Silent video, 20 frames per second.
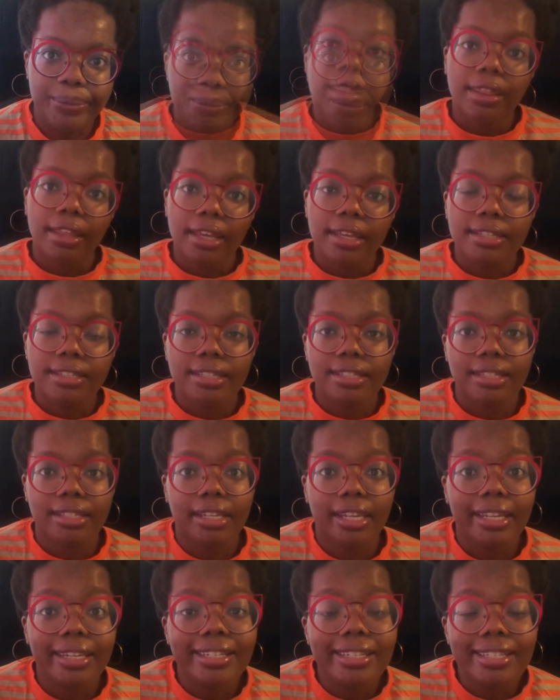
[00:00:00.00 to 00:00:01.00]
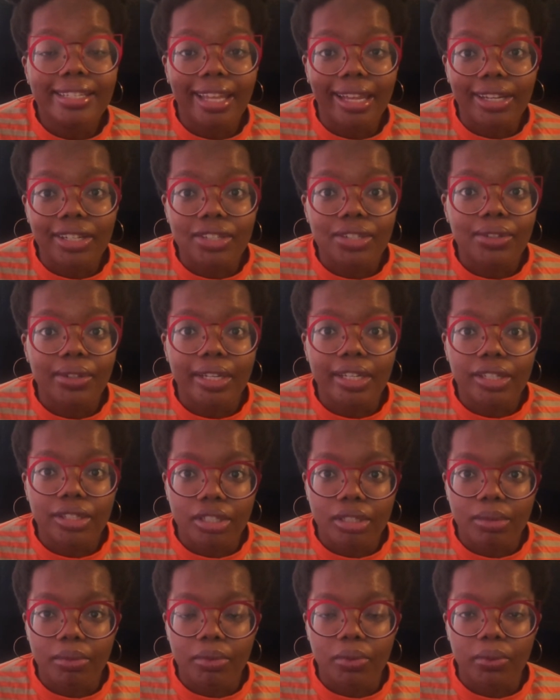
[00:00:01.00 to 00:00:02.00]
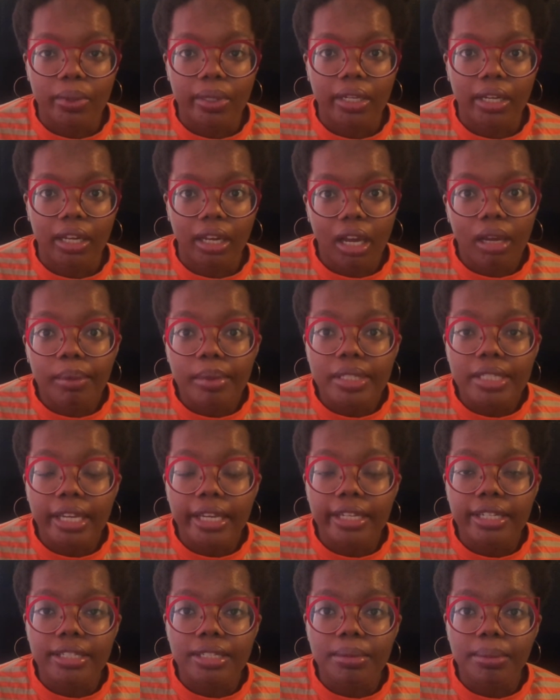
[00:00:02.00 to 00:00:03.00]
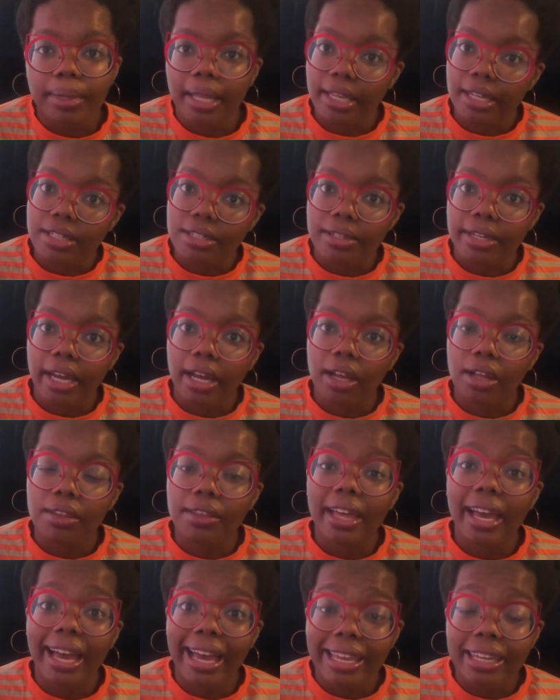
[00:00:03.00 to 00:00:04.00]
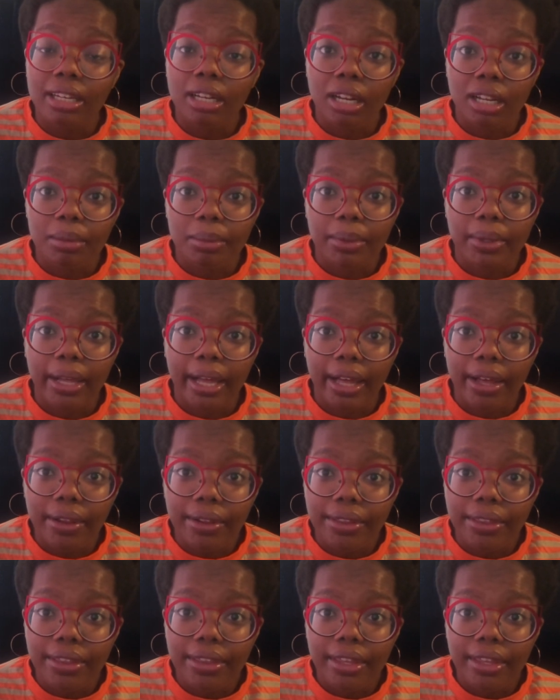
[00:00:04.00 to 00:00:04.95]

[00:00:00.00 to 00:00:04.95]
This is an intersectional issue between climate change, planetary health, and global health.